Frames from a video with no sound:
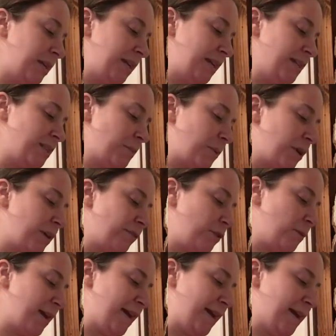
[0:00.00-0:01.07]
it is a part of
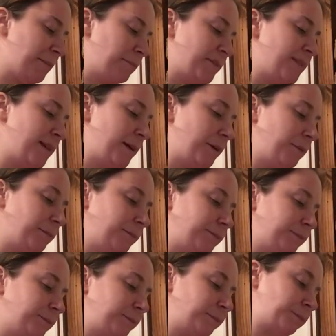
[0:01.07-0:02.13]
who I am. So,
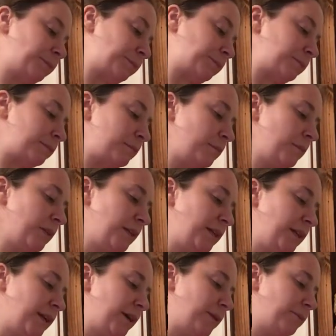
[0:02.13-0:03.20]

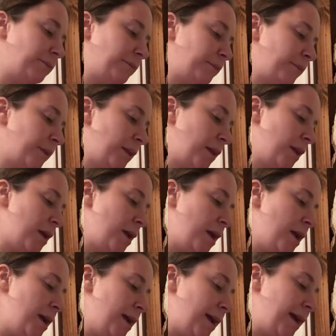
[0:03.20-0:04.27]
you know.
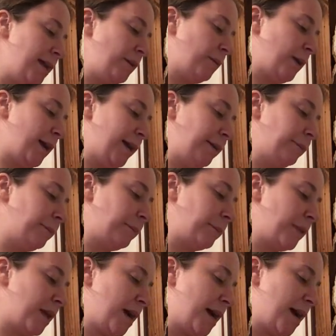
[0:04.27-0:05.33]
Anyway,
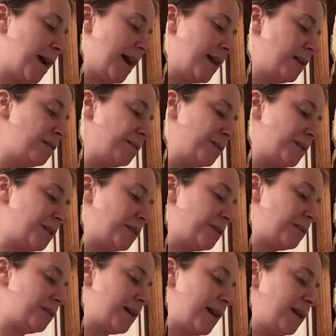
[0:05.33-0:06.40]
I
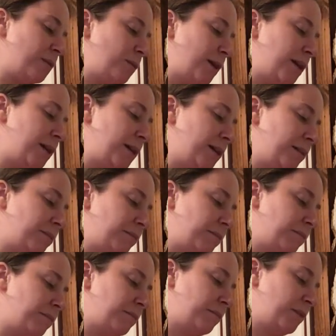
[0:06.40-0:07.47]
don't want to
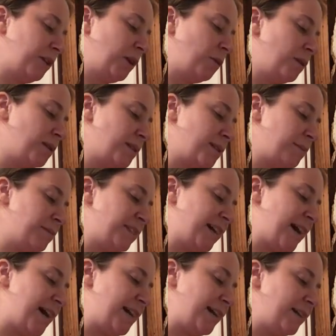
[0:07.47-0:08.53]
go on some
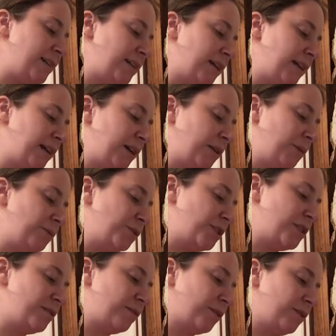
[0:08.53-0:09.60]
diet, you know,
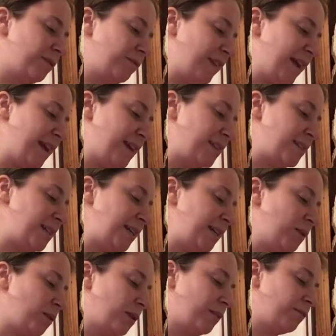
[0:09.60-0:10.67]
just for vanity
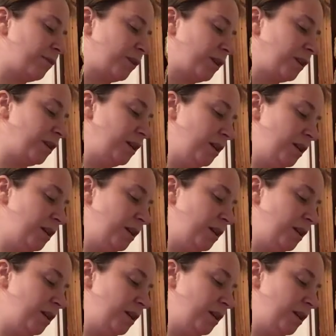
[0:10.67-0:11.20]
or for,